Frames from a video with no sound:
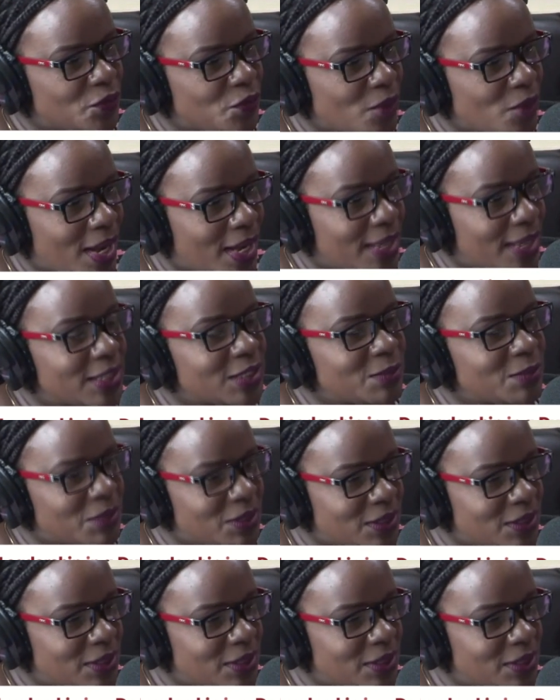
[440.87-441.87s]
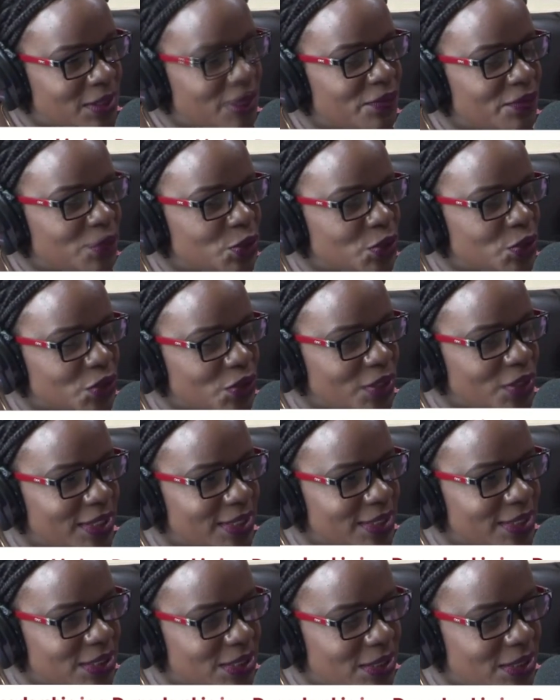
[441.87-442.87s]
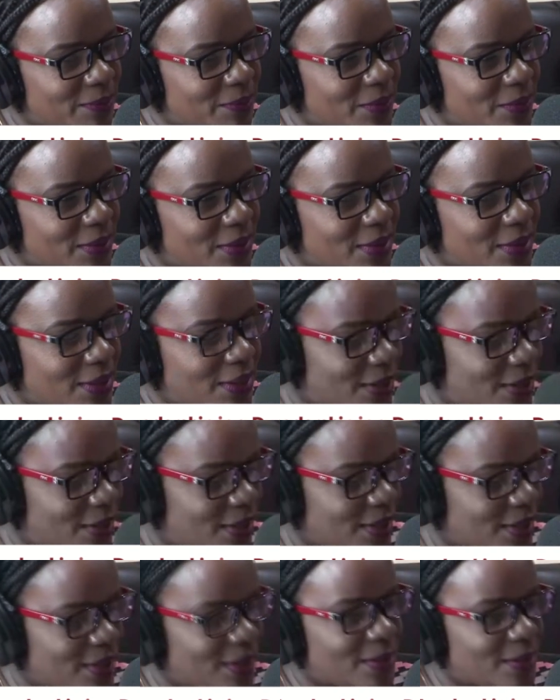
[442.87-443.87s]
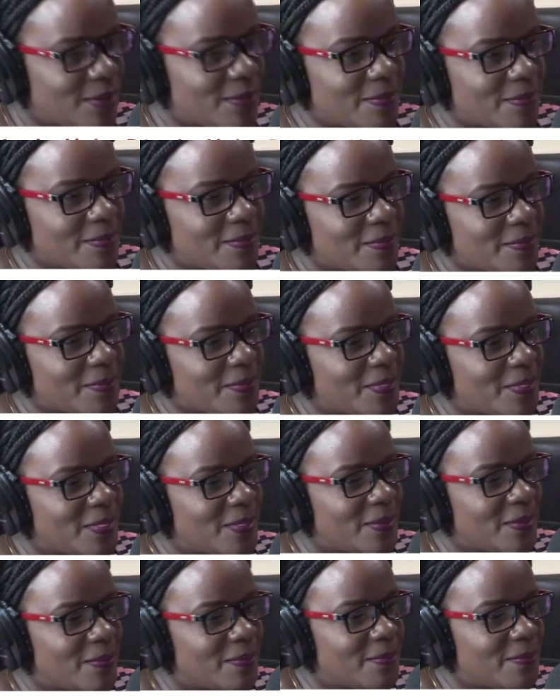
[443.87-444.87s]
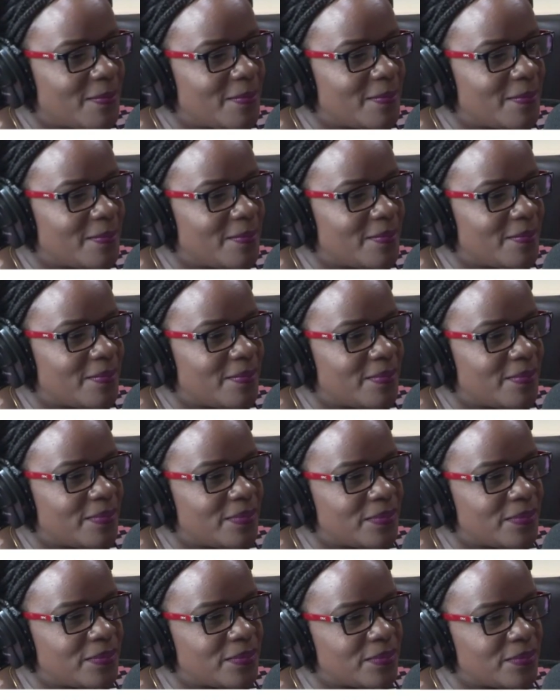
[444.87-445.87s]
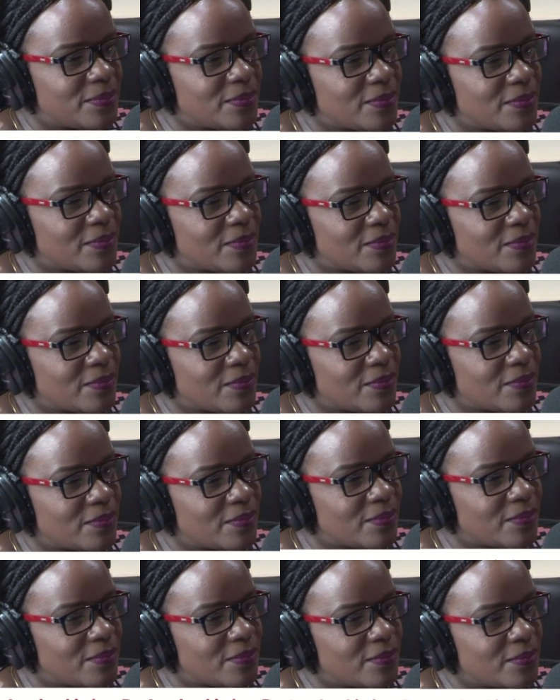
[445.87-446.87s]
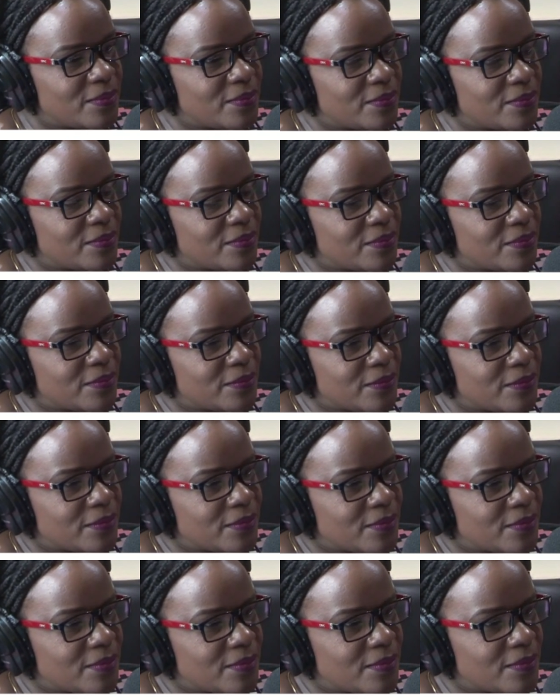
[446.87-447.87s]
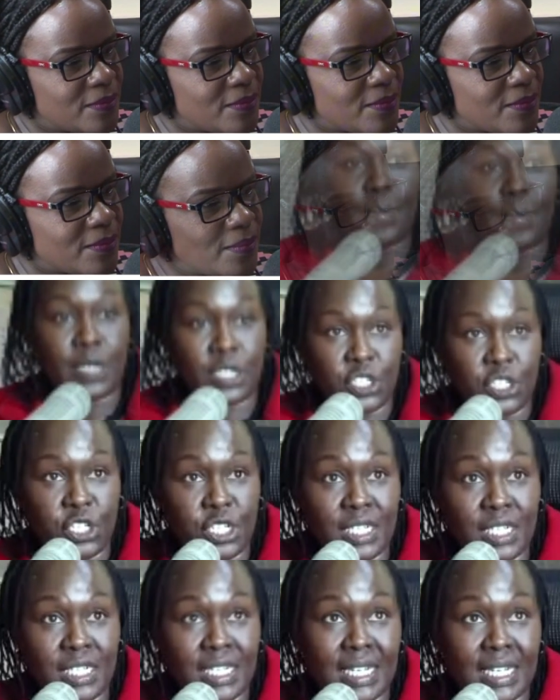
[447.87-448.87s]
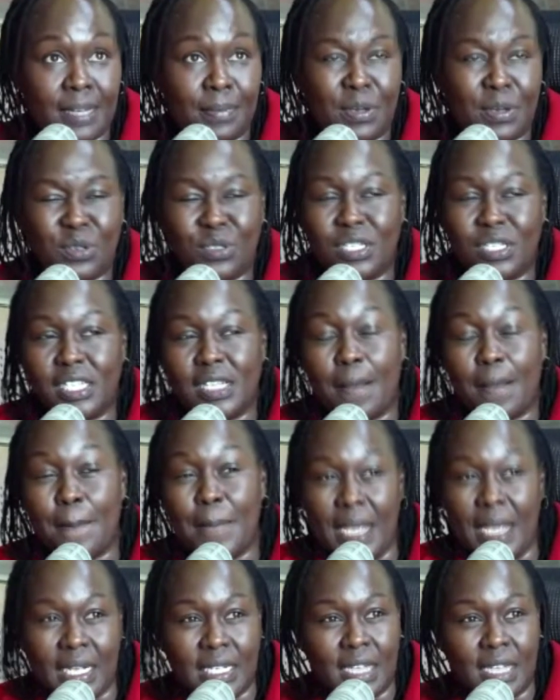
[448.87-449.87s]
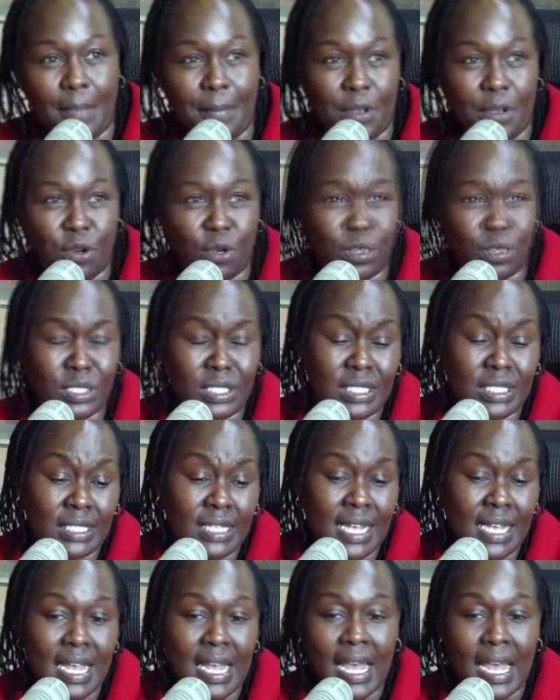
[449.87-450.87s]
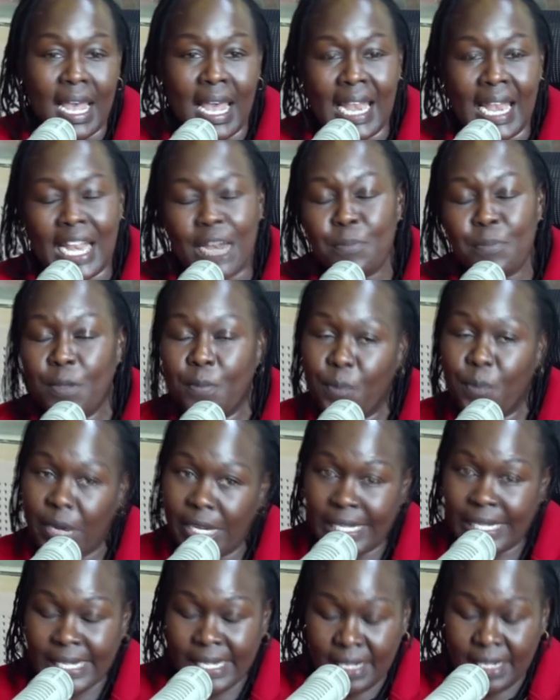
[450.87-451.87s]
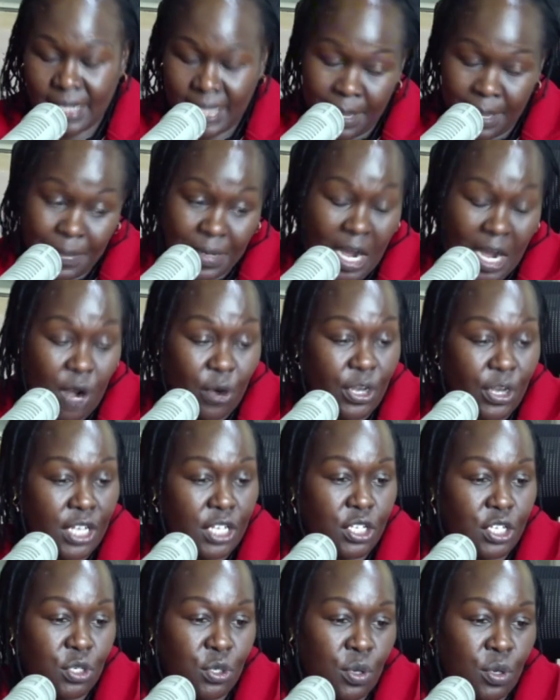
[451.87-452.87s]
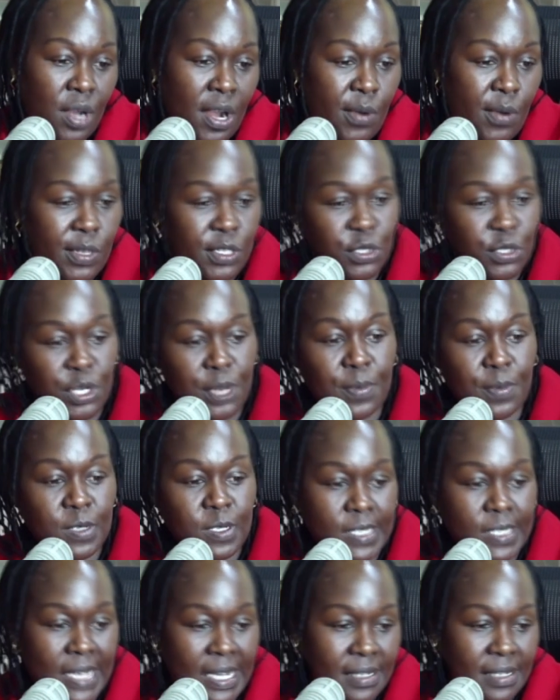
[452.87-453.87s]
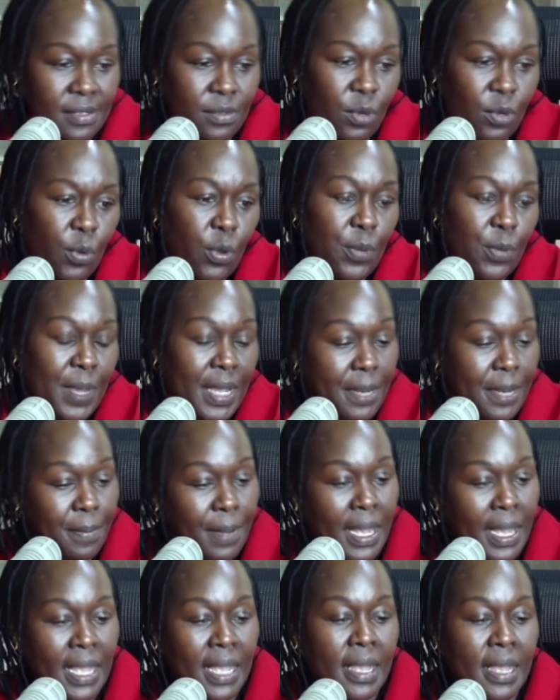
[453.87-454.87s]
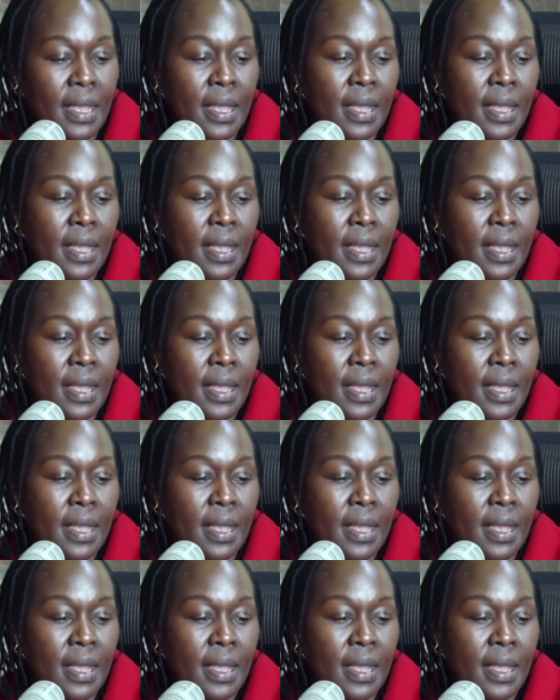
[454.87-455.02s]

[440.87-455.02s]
work and especially in relation to leadership. Very well. You've said it very well. For purpose of definition and for purpose of just appreciating, because these are big terminologies, let me break them down into a reasonable size. What we mean by